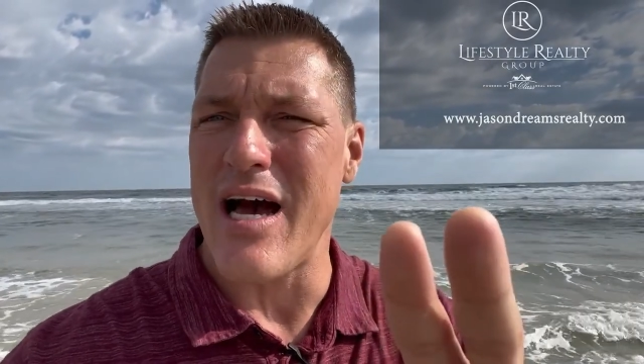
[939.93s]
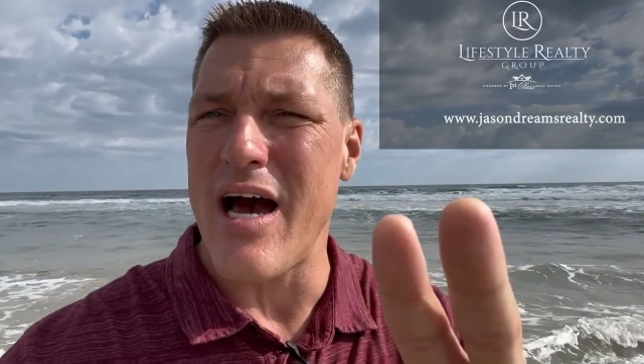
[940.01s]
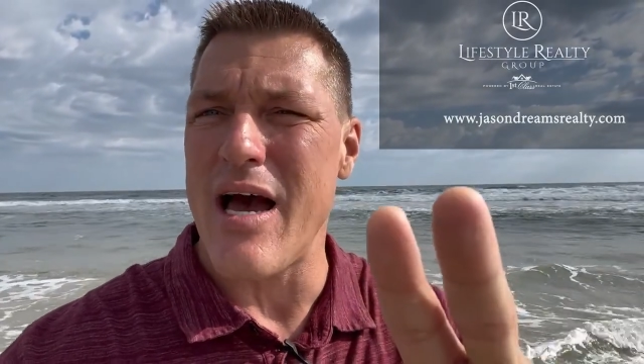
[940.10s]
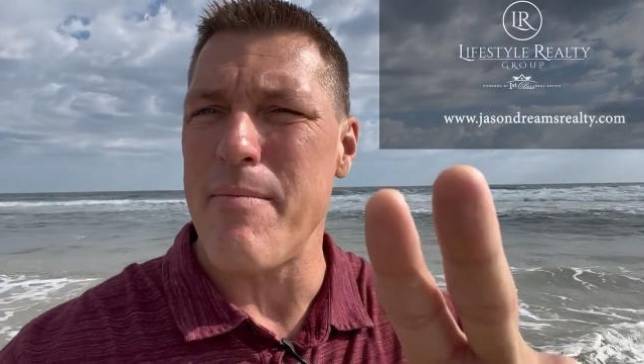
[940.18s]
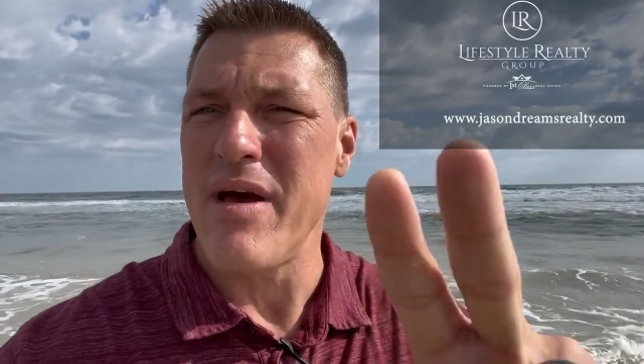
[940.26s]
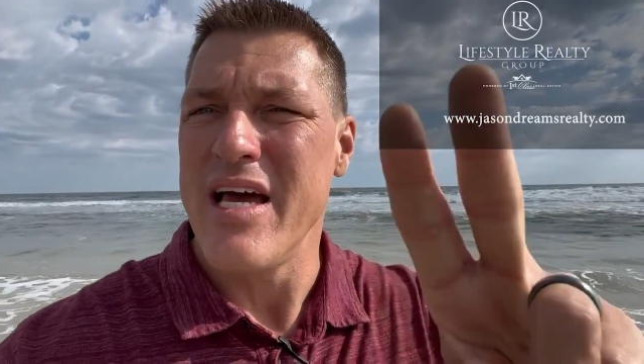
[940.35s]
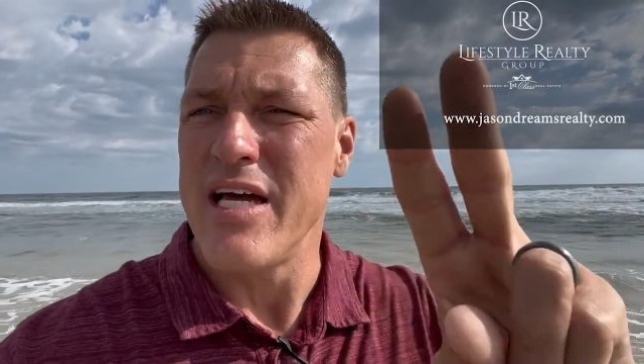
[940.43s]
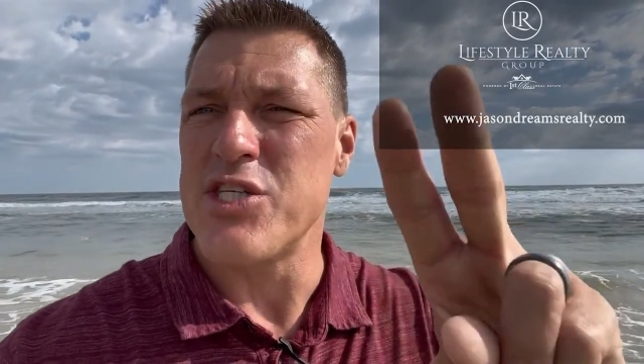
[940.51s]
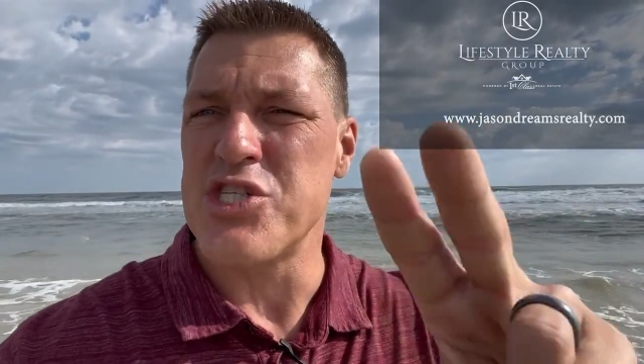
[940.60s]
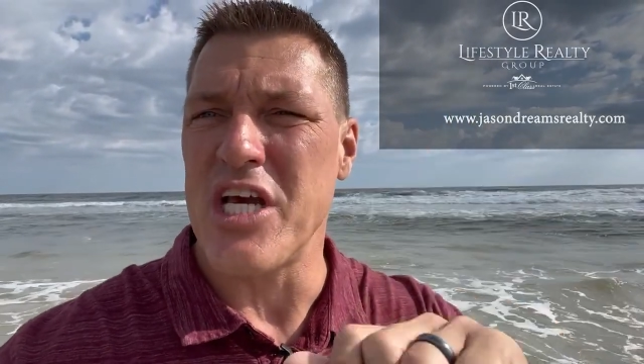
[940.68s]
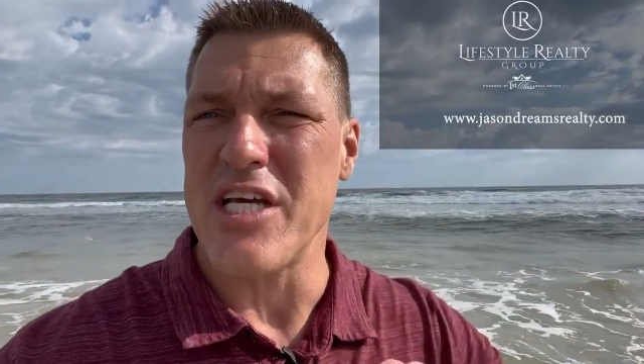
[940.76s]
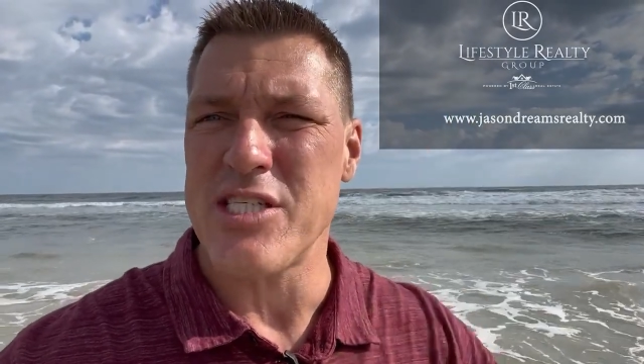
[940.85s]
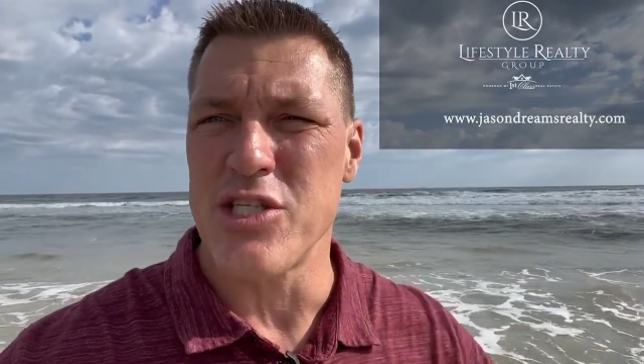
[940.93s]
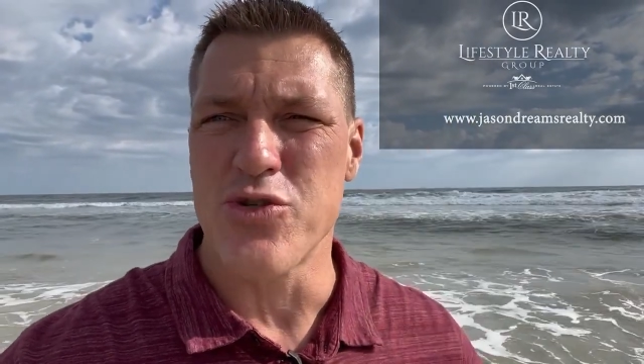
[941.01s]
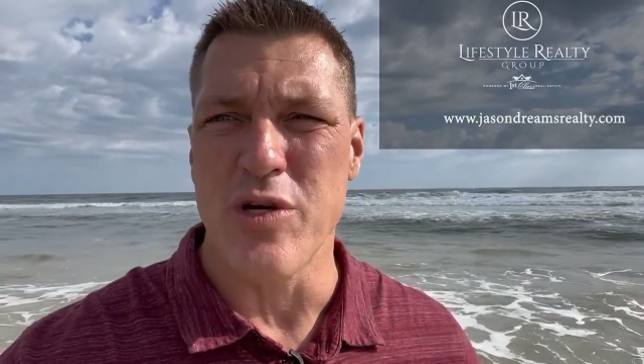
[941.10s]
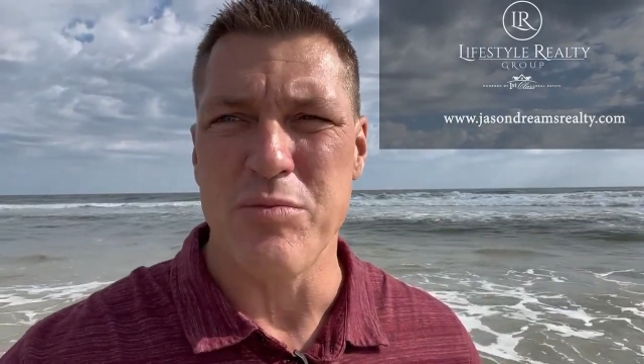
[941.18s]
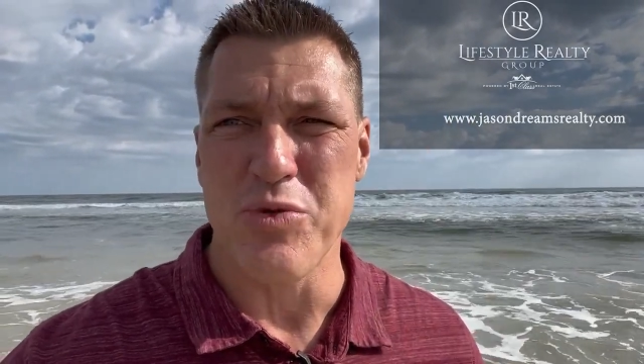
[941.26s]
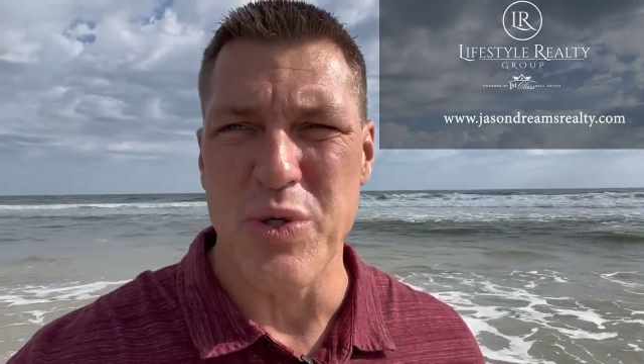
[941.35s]
time, it's Jason
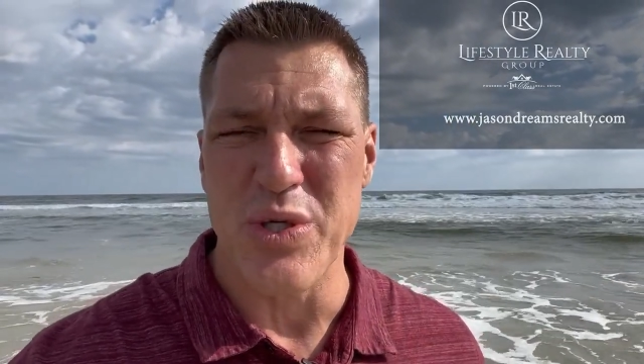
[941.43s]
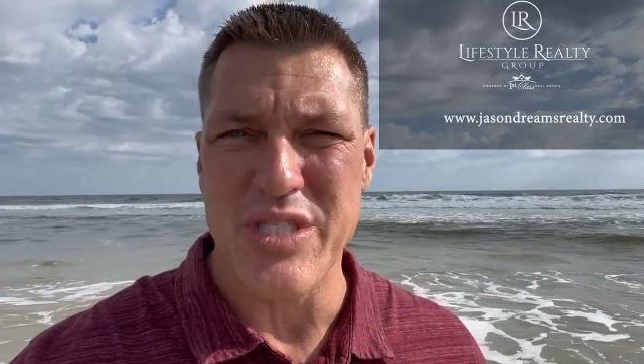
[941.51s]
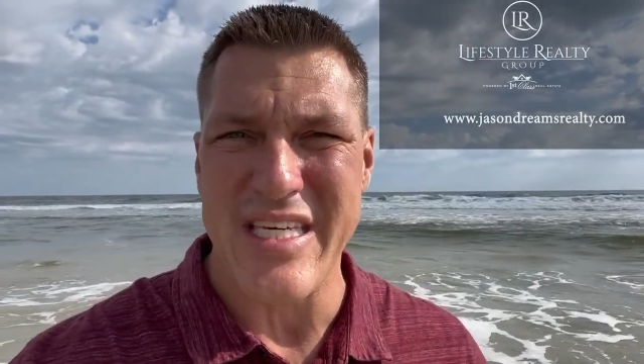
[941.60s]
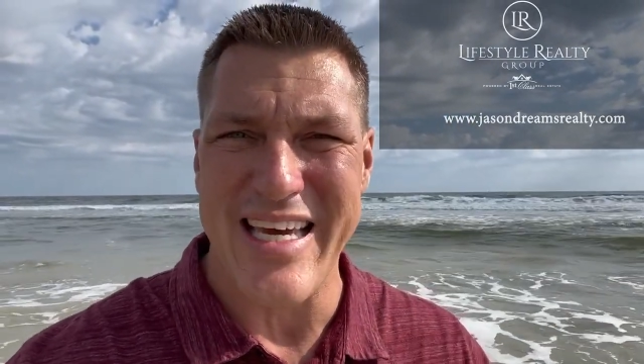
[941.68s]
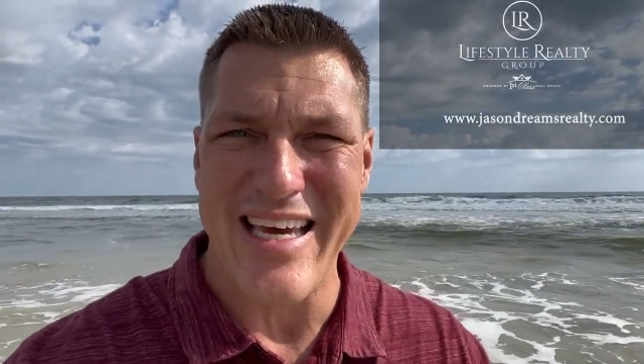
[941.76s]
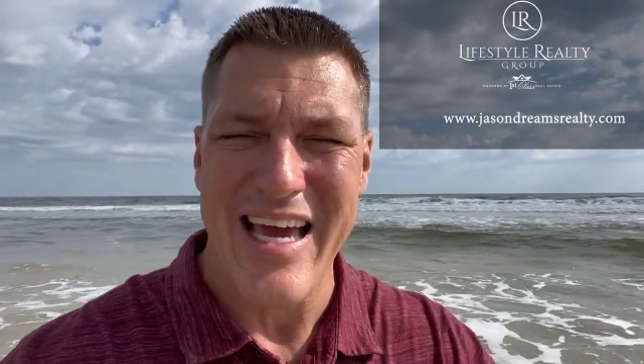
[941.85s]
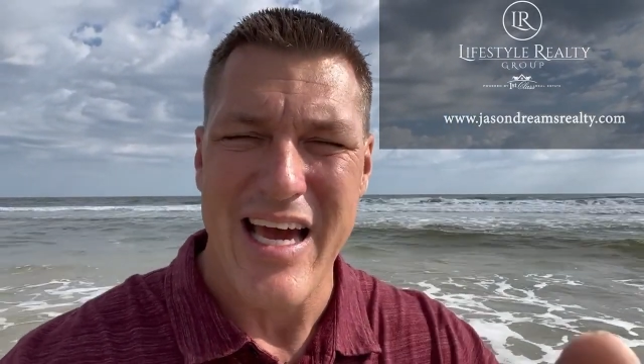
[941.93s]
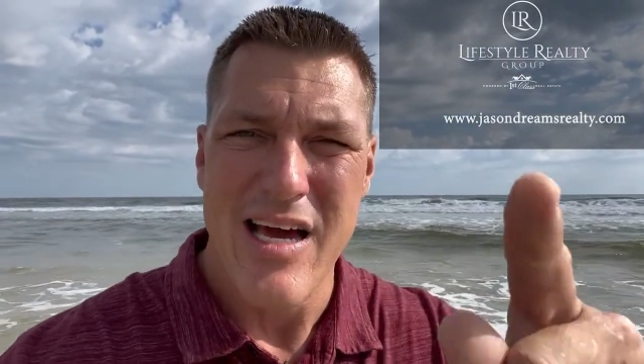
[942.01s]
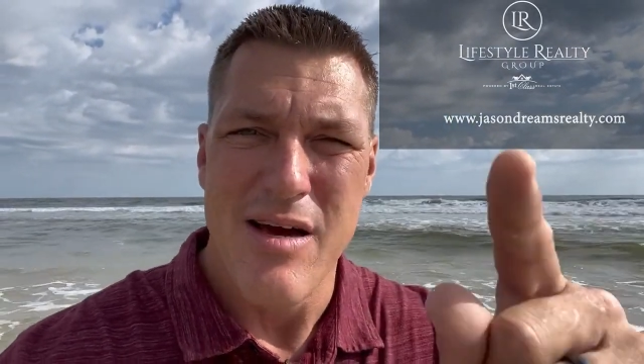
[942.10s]
Dreams Realty,